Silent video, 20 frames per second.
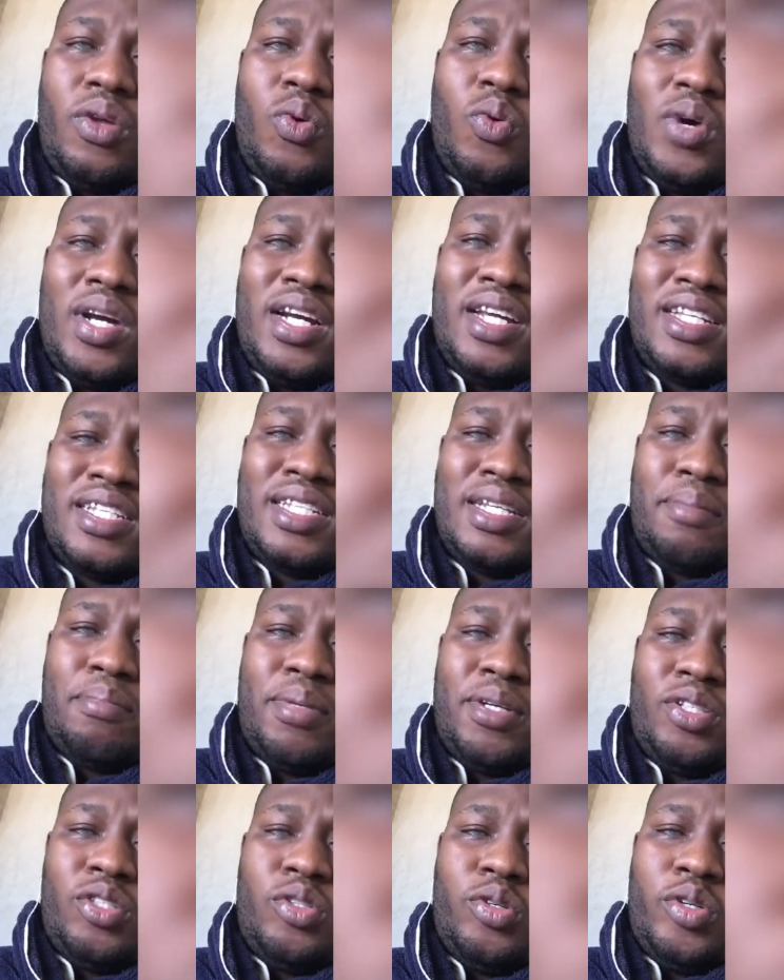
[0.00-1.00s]
what has
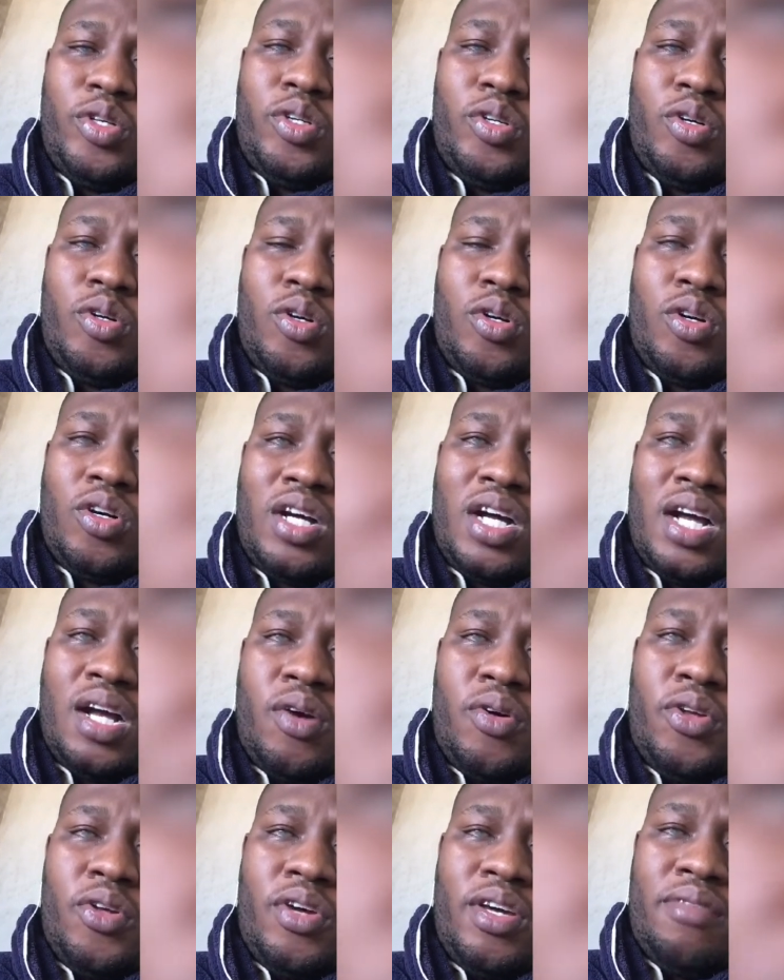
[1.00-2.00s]
happened to you or
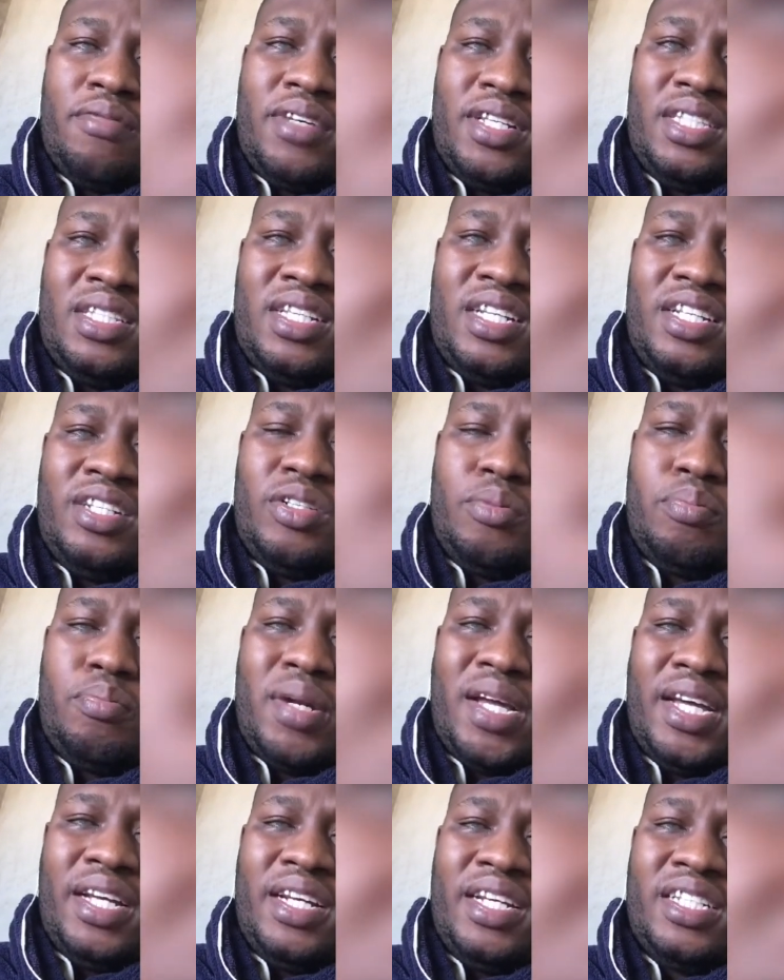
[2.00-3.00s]
how you have attained your
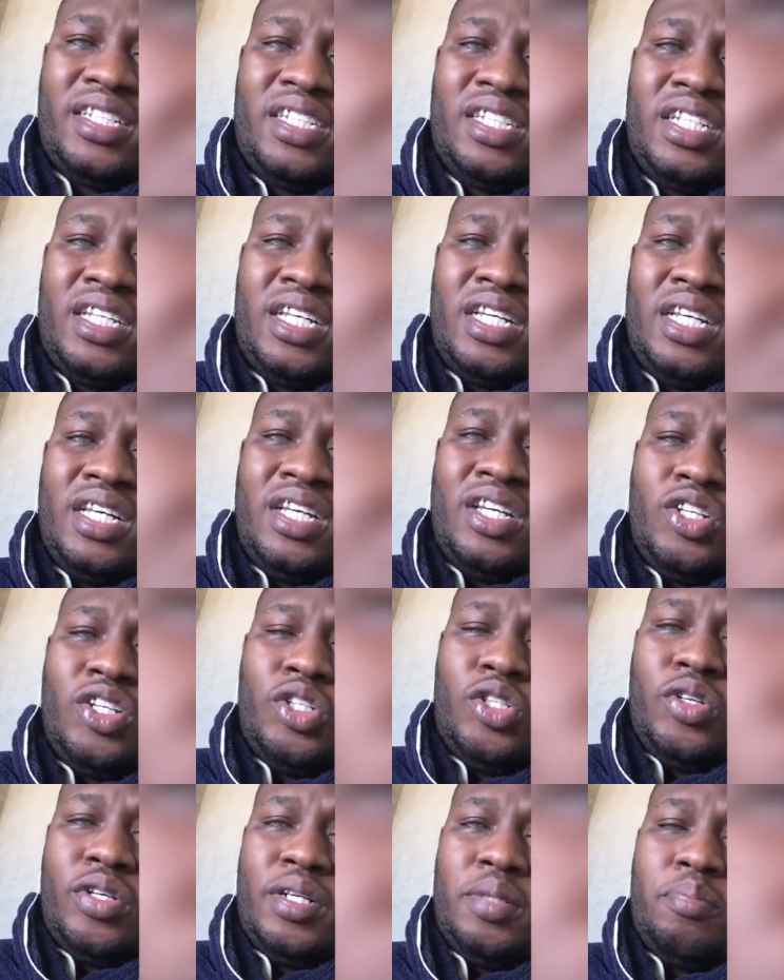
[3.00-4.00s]
blindness
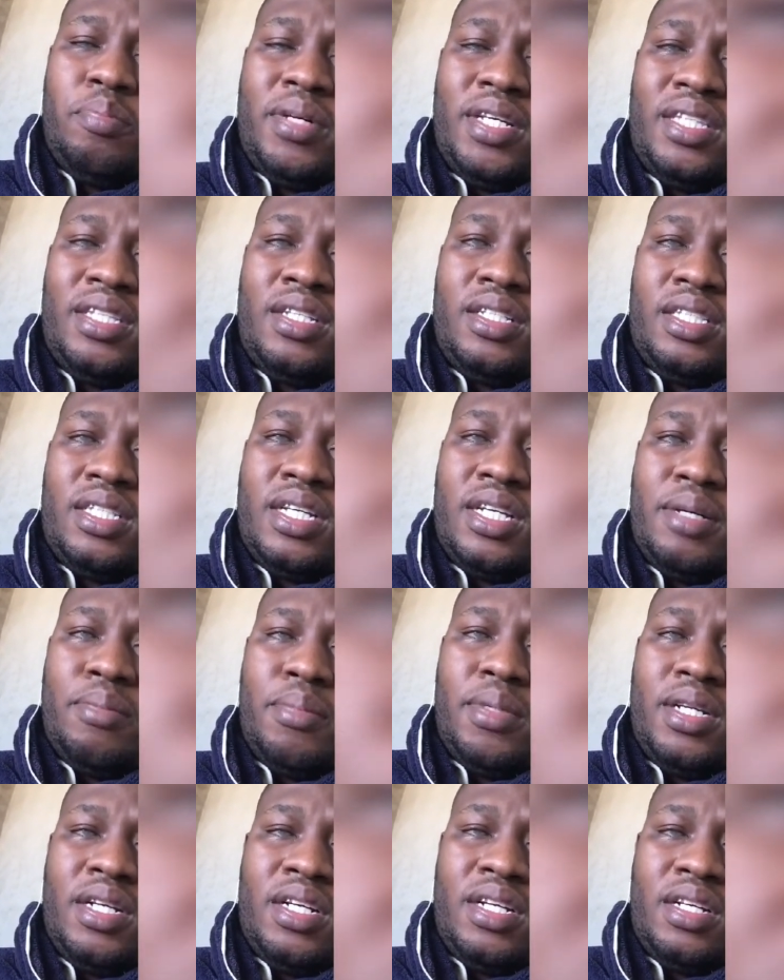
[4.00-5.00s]
shouldn't be a
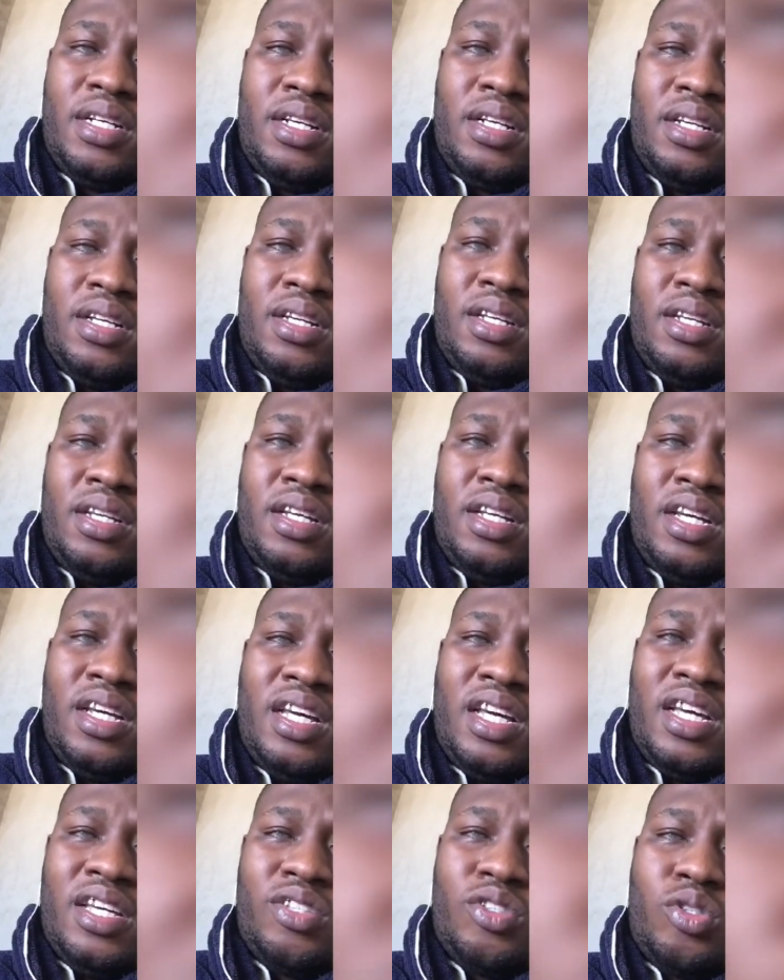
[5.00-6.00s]
determiner
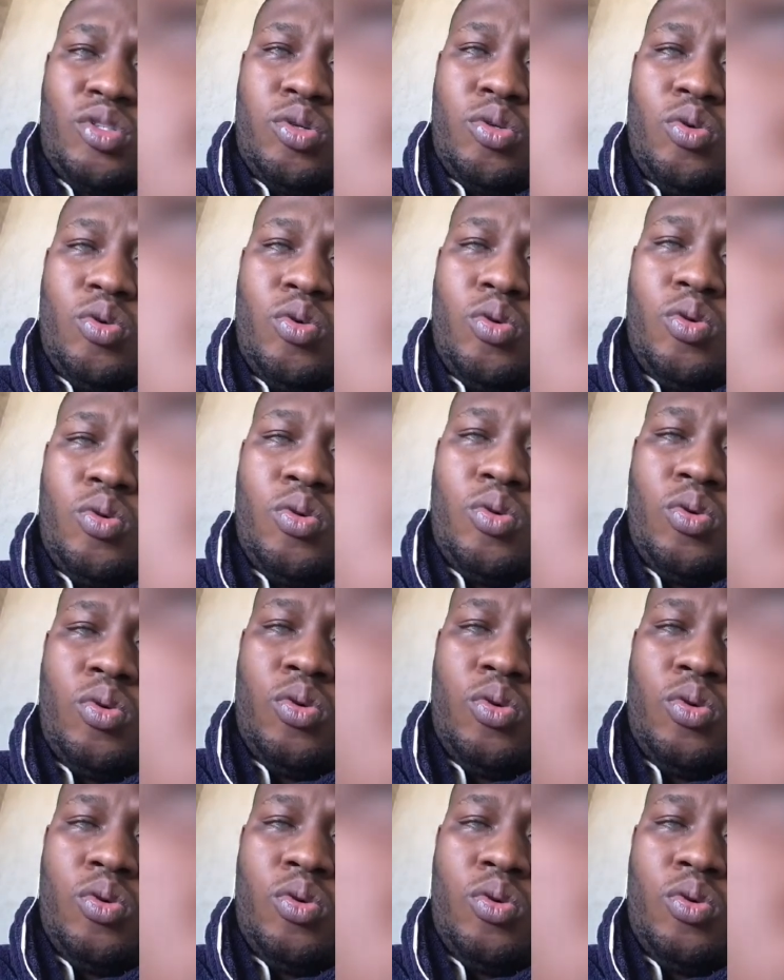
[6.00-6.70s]
as to